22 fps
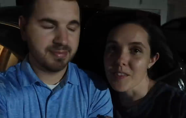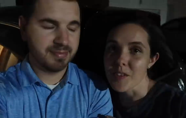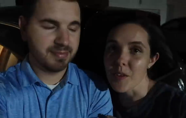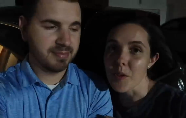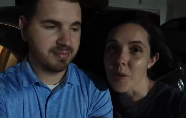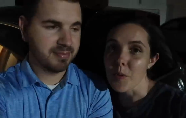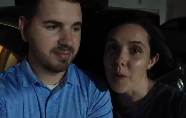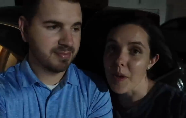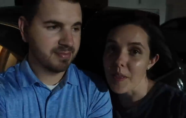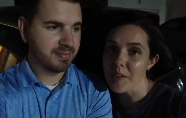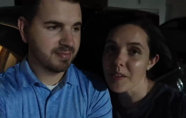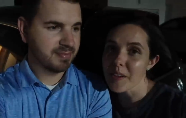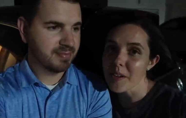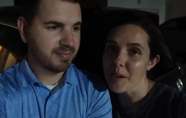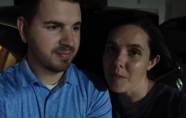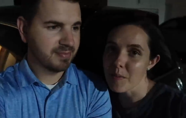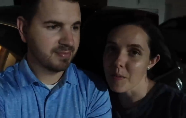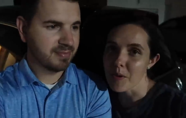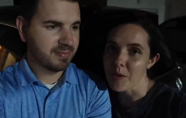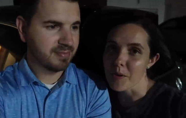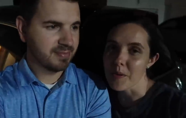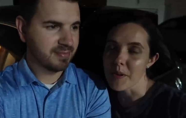Speaker 1: So the weather here in
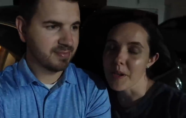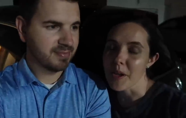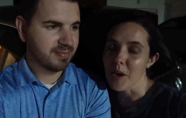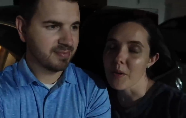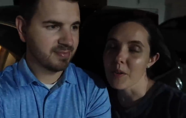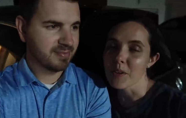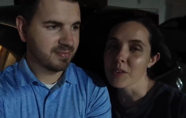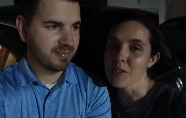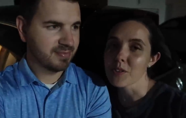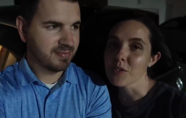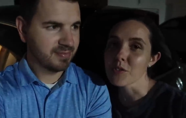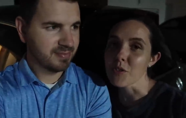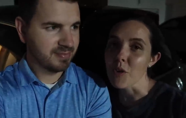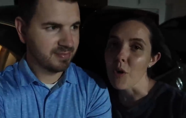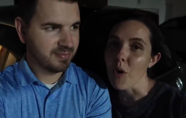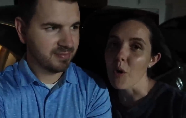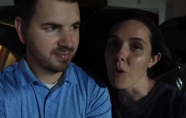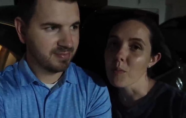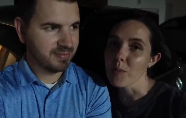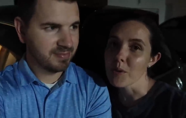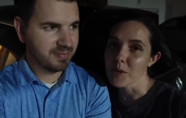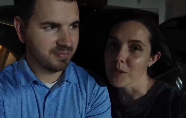Puerto Rico is
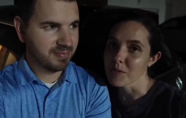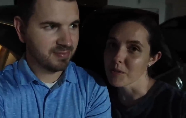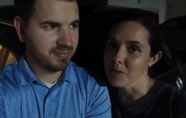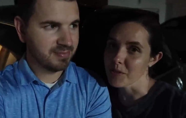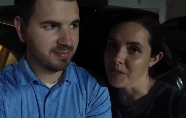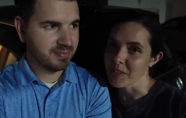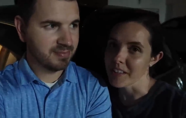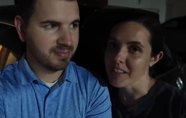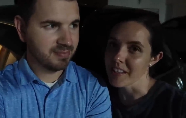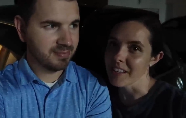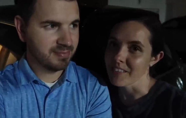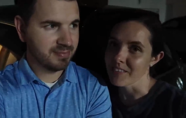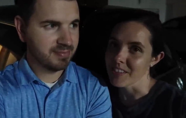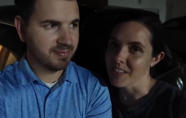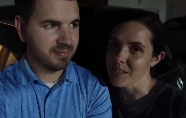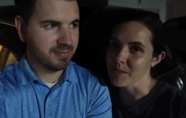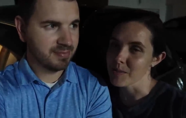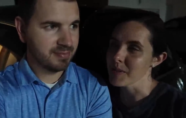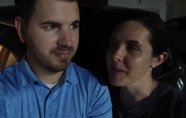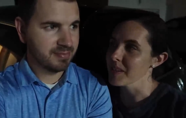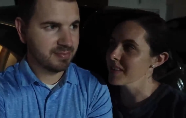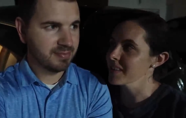so beautiful in the evenings.
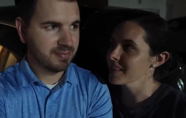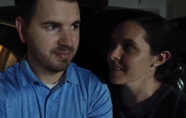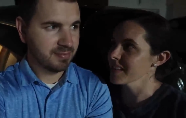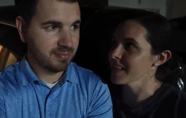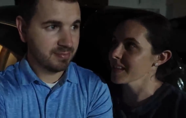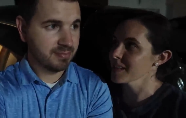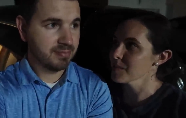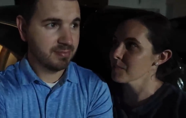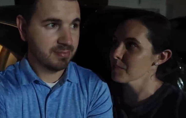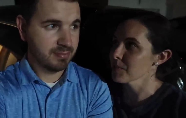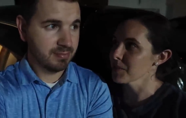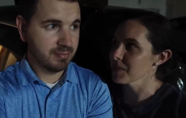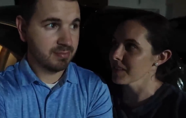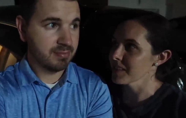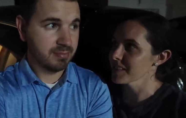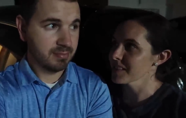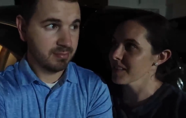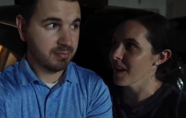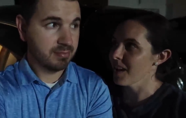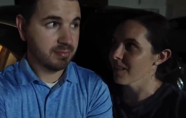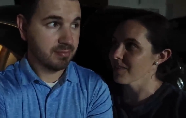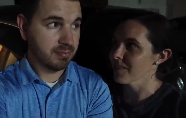We get this nice breeze
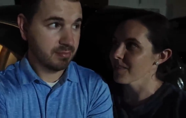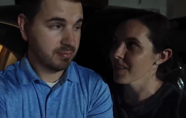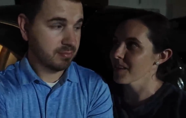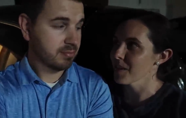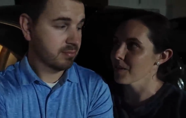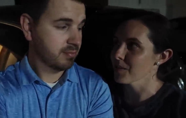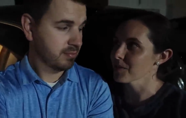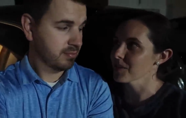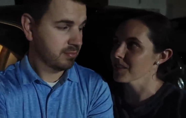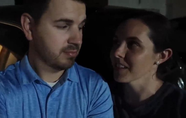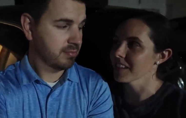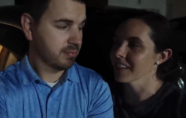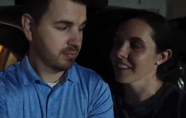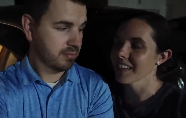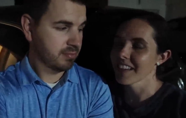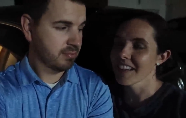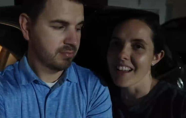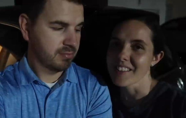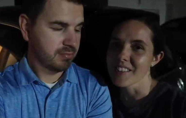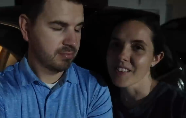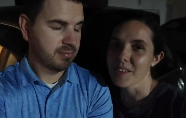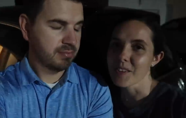off of the ocean.
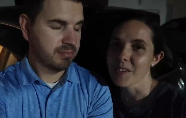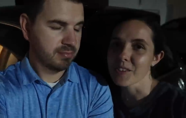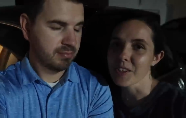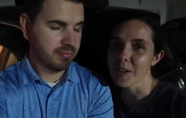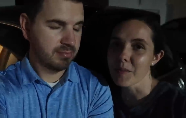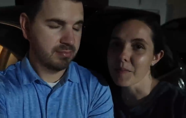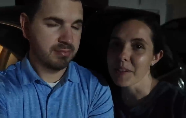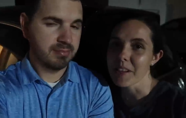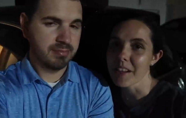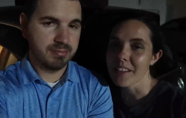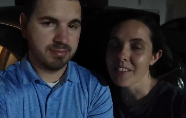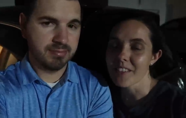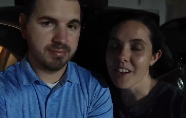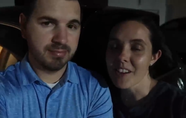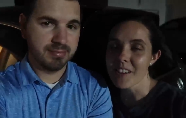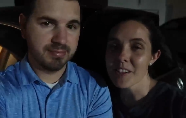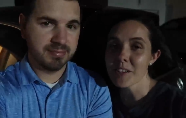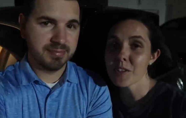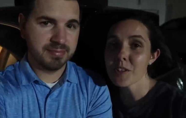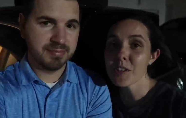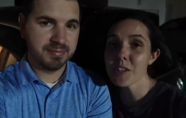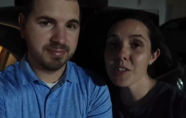And so Jeremy and I have gotten
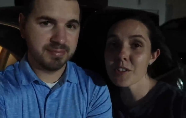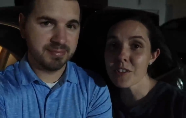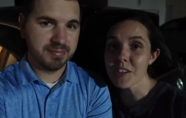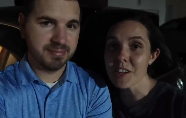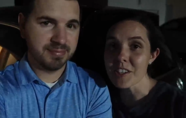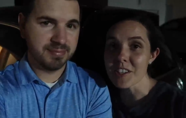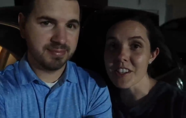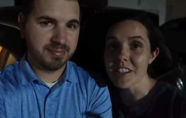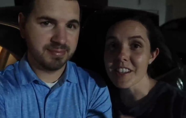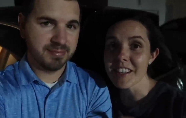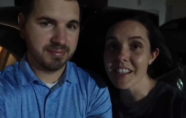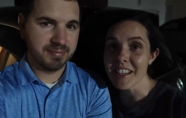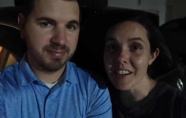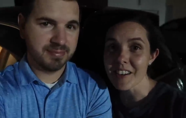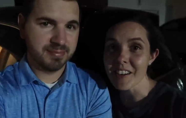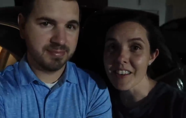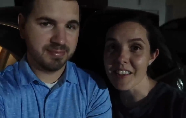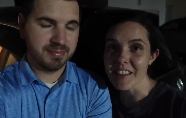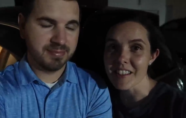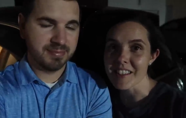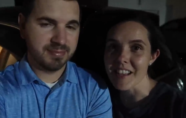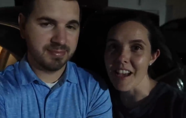into the tradition here
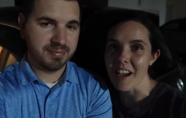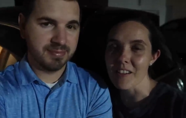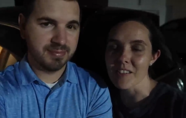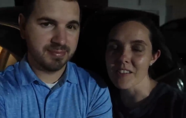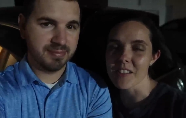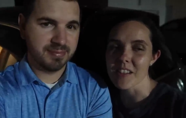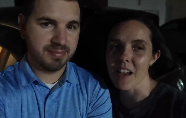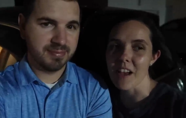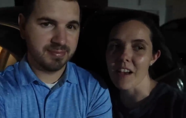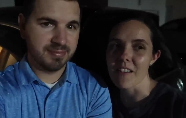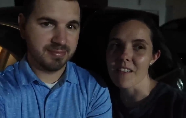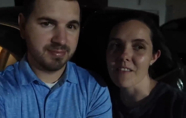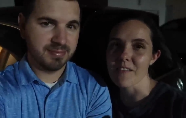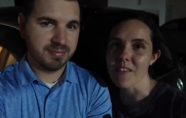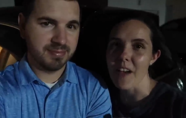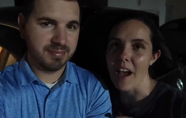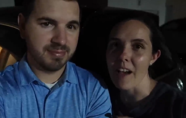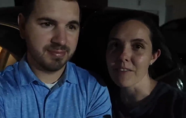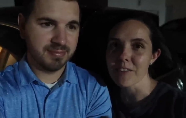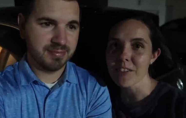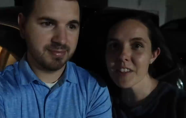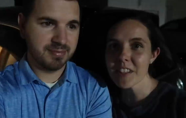at this house of
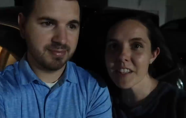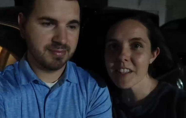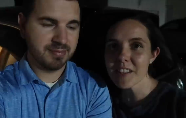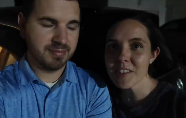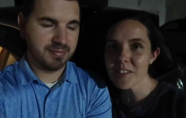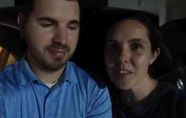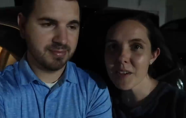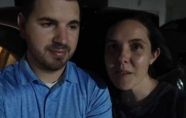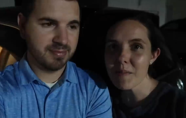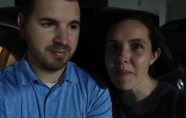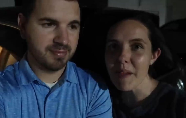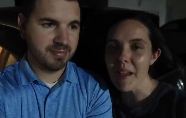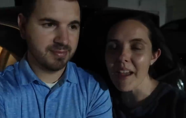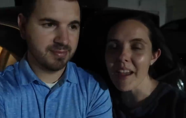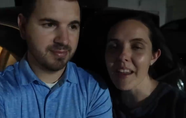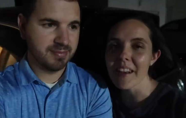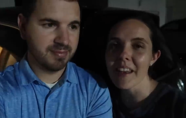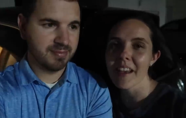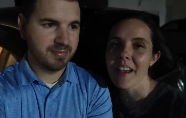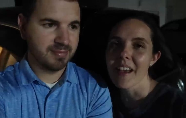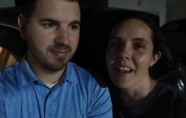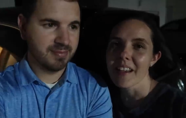after the kids are in
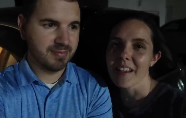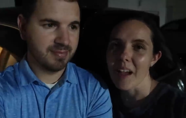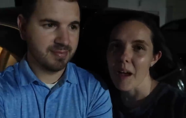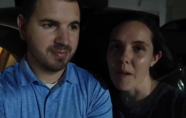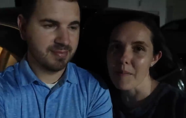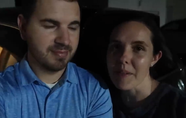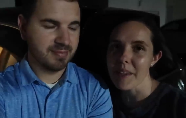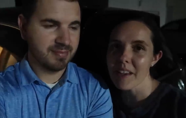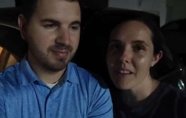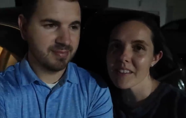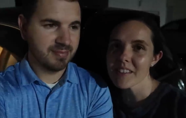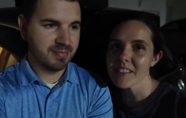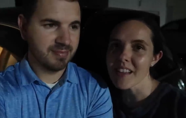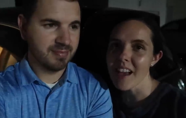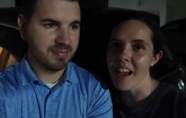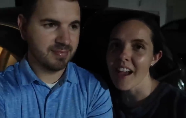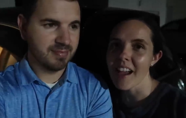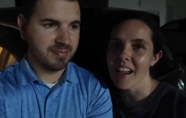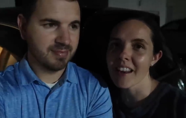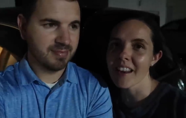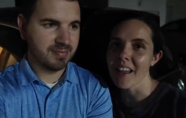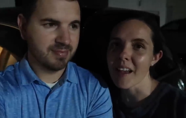bed, coming
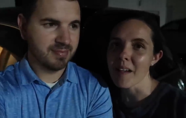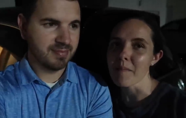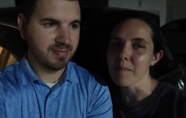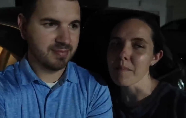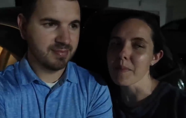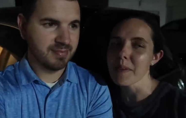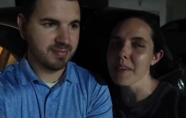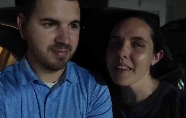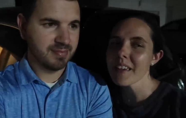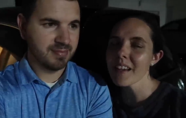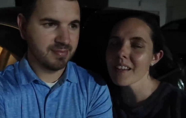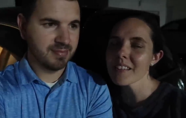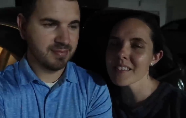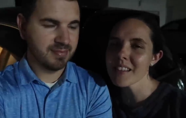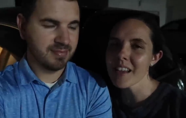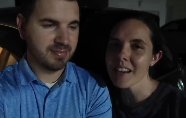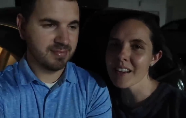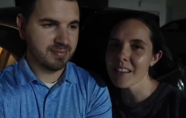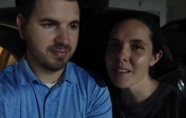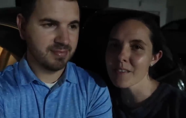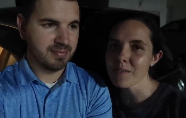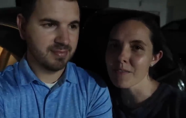outside and being outside
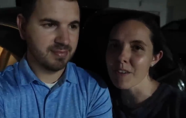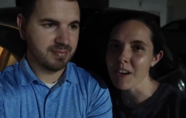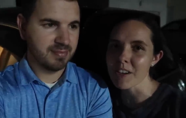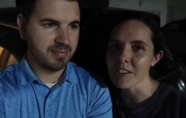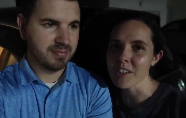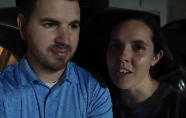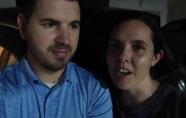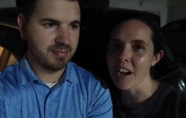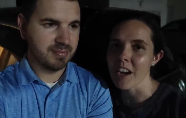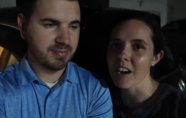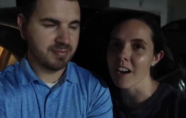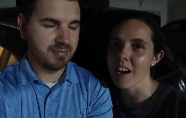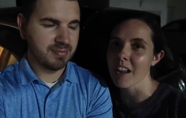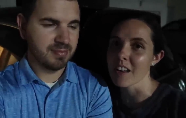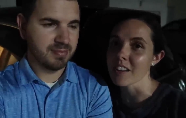in the fresh air